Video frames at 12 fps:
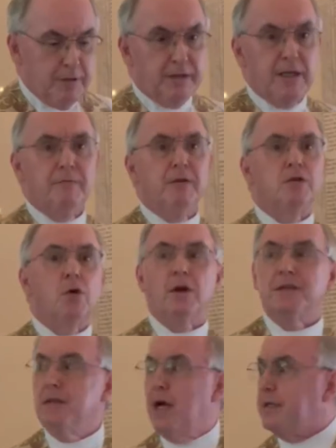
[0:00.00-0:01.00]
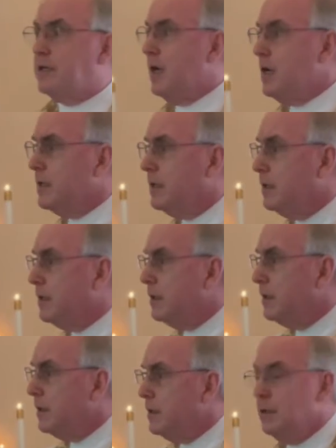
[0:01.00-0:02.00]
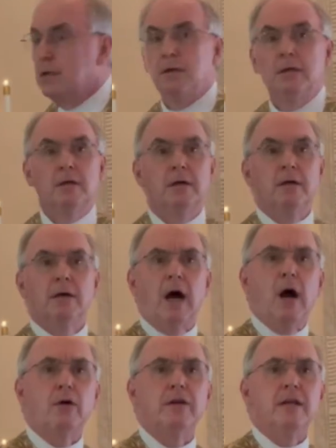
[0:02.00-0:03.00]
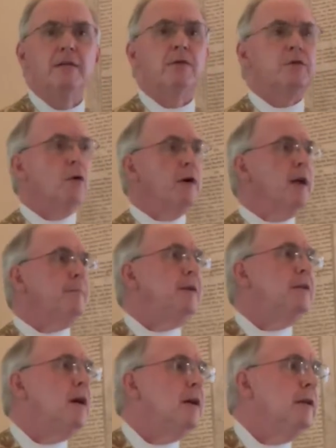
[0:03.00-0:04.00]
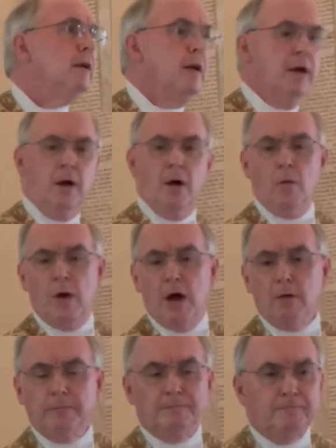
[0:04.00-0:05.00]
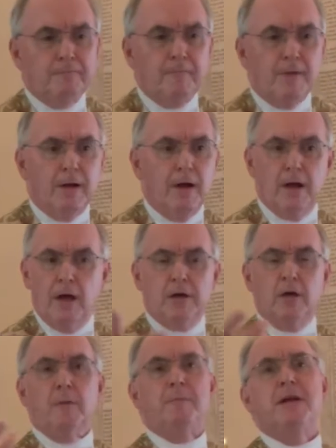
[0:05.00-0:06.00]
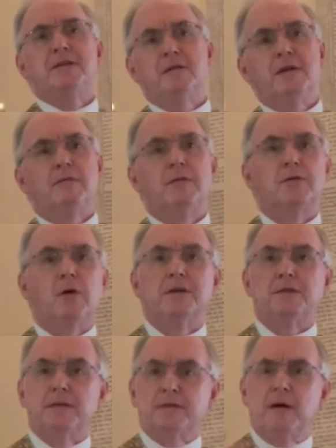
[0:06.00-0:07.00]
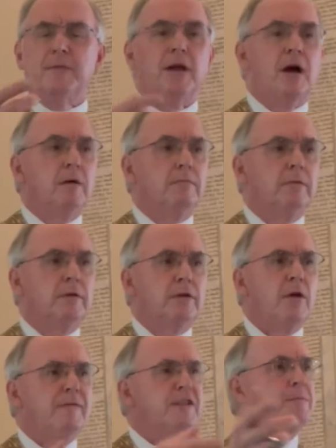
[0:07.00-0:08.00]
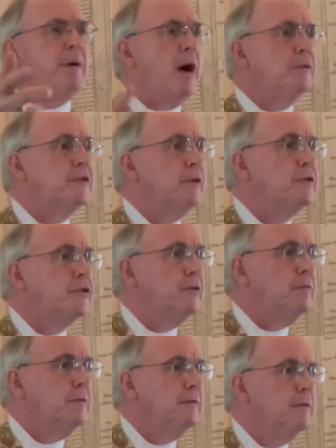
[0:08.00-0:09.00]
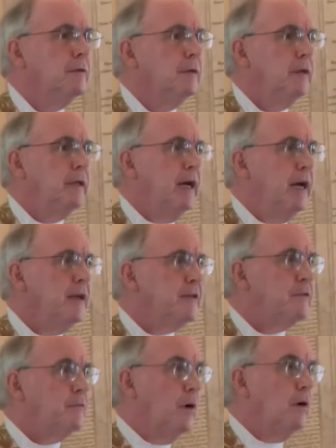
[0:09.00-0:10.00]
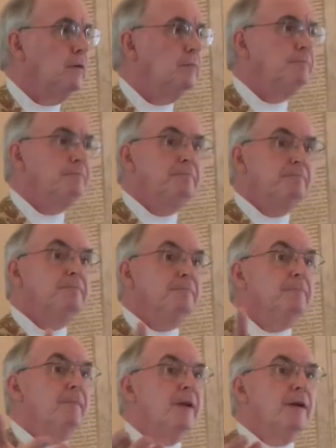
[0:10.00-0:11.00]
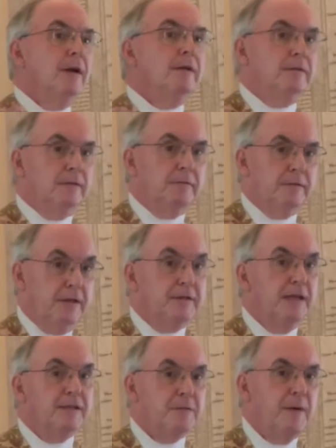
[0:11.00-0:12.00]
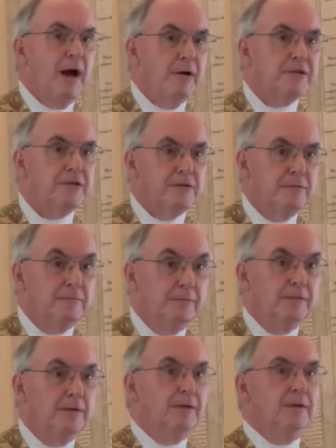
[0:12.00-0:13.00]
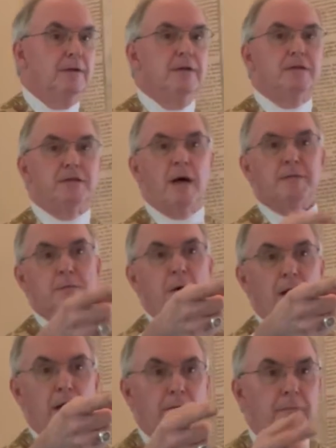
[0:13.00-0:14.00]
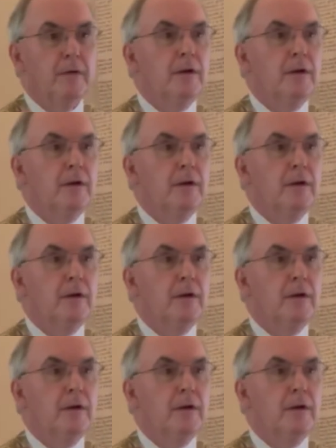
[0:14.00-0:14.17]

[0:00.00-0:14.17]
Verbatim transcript: But the inventory's not done. How could the inventory not be done? Well, another piece of the inventory is tell me, uh, you have a spouse, don't you? Yes, well, you take the spouse, stop smiling